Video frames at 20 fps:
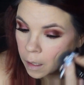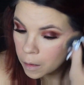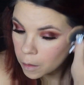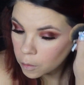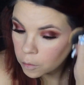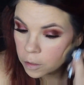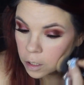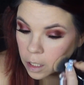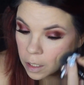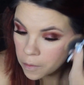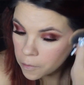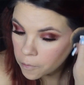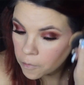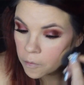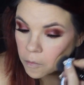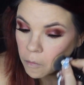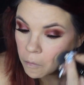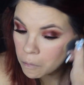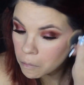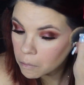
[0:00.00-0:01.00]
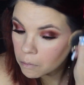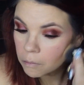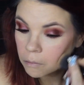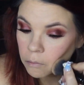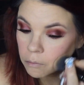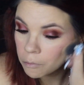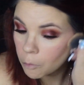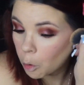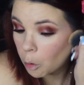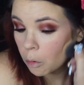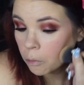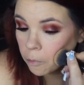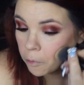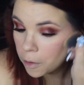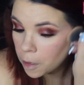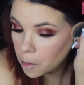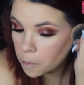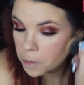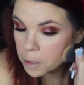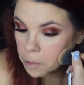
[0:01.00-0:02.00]
Lieutenant or
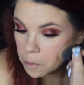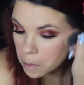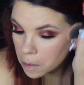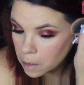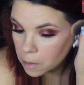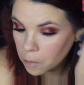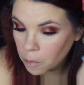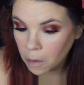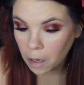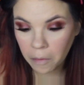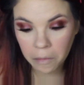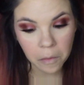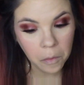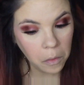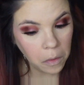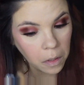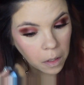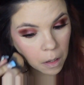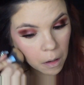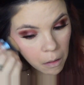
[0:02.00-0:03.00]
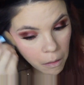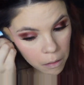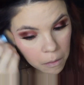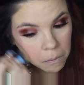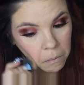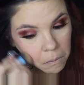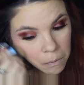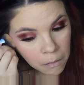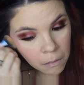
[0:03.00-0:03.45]
Philip Smith, whatever you want to call him,